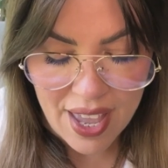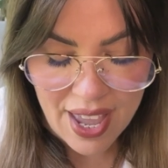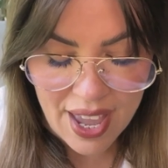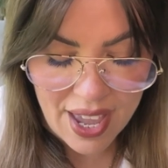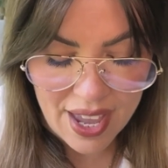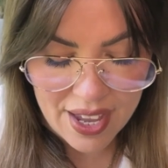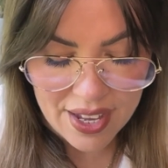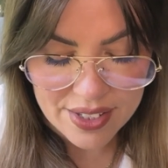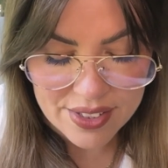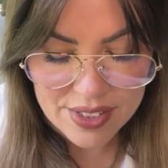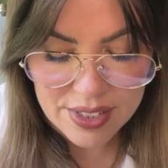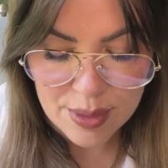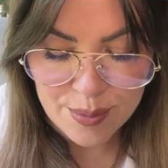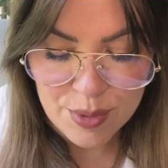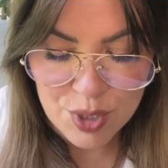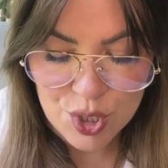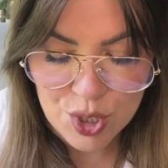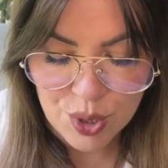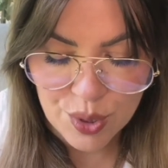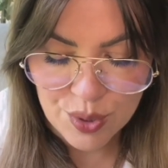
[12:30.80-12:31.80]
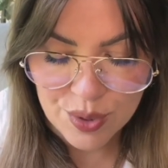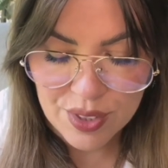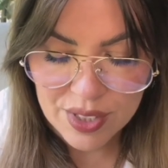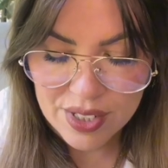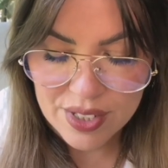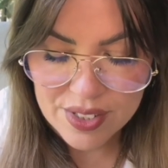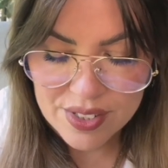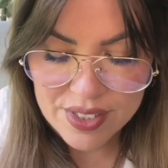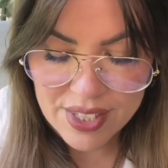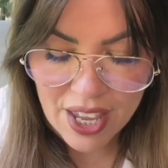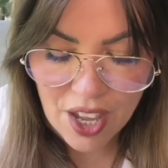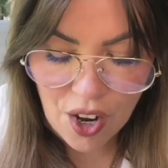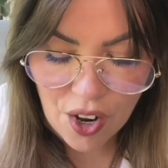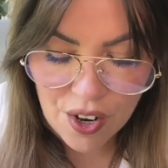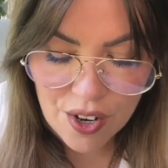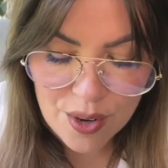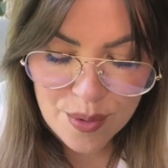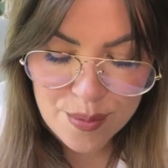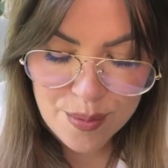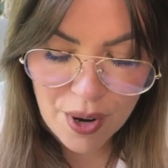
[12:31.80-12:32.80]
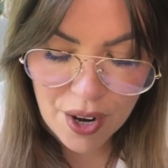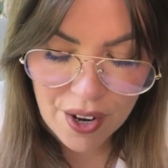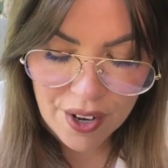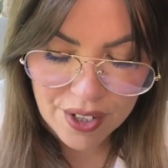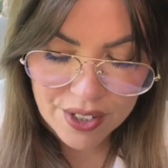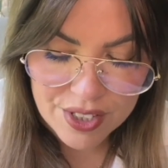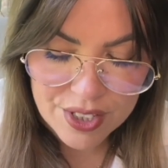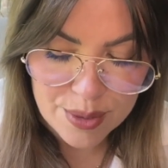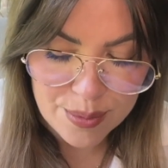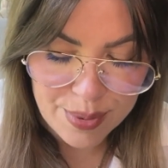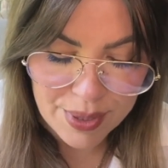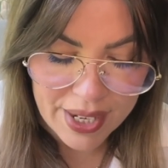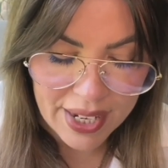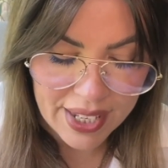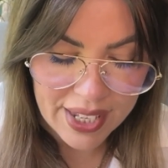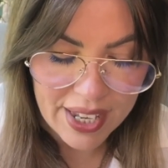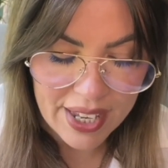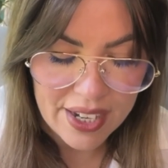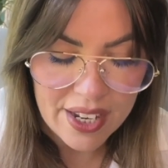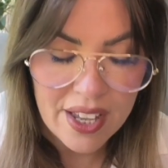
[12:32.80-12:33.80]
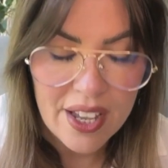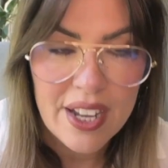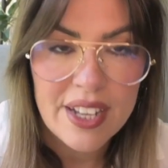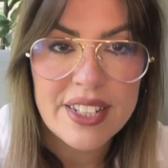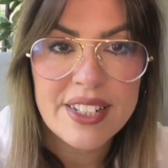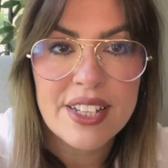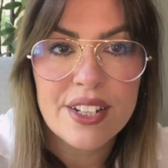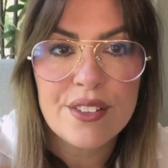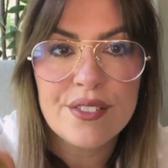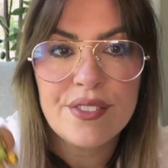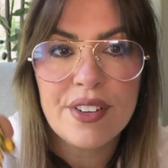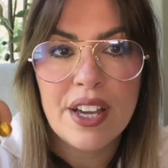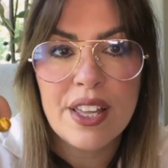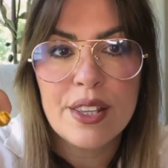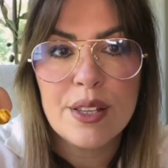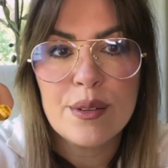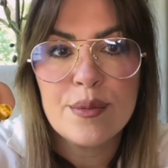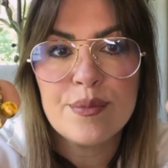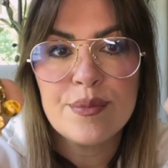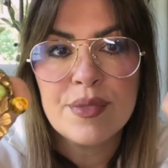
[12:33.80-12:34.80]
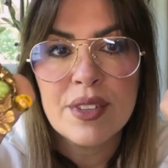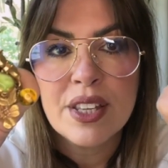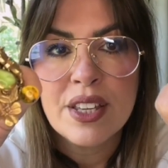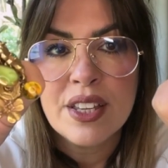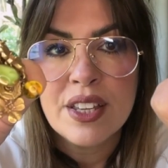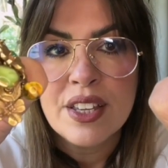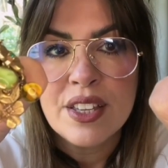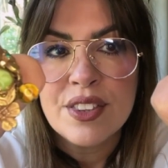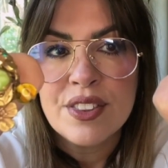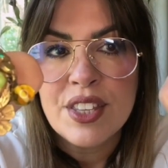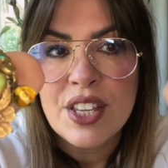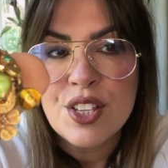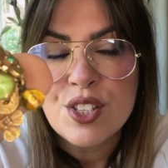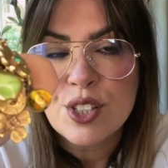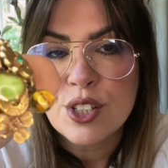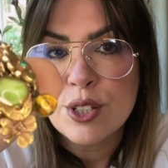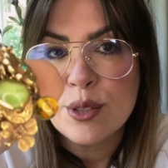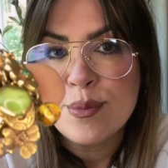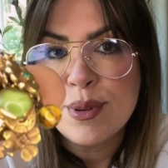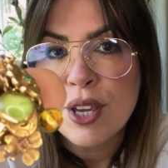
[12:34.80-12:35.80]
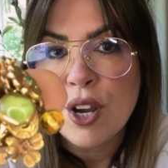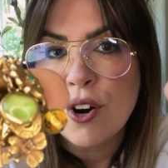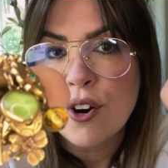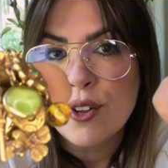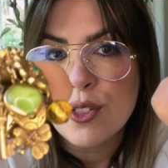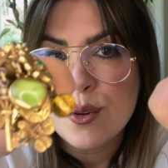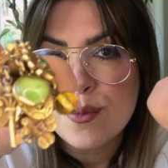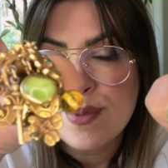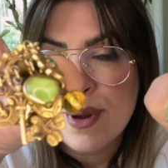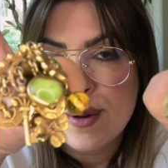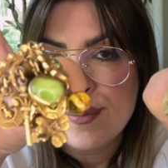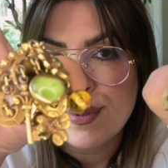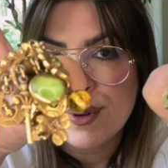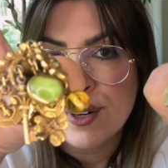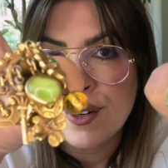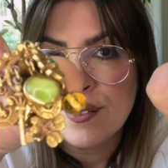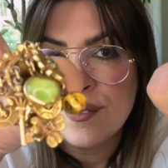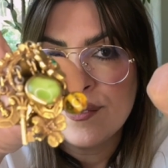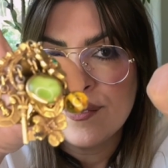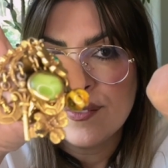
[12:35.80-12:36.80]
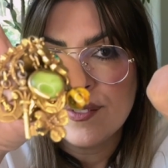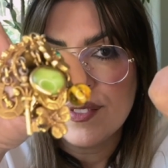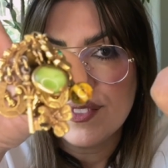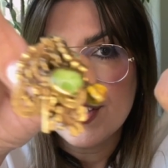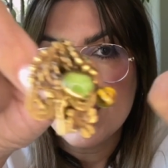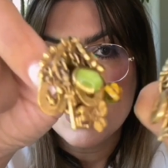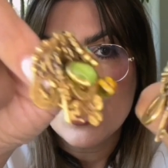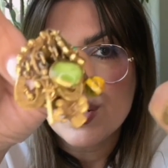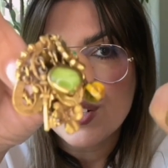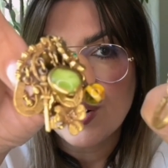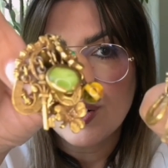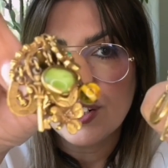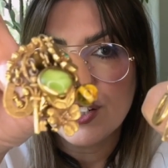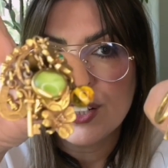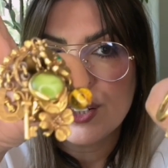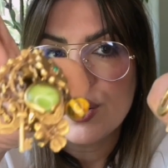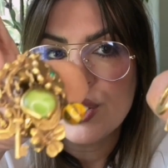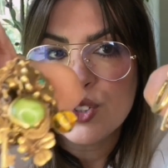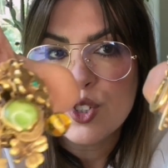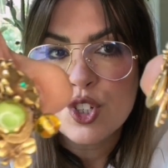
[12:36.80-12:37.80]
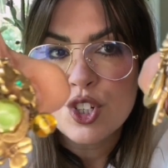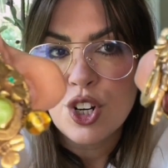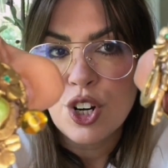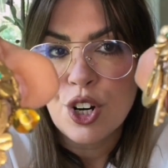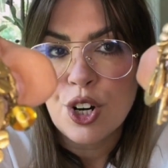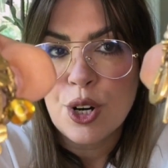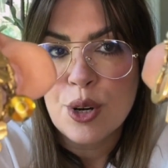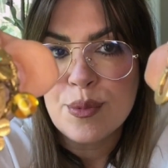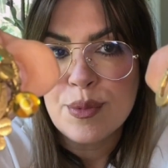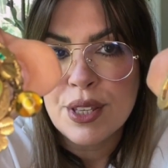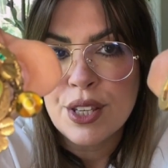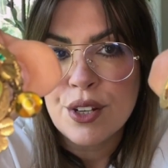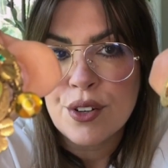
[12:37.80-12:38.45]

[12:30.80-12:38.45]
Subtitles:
And let me show you these. They are marked, but I cannot identify them. These could be Arthur Pepper. These are little charm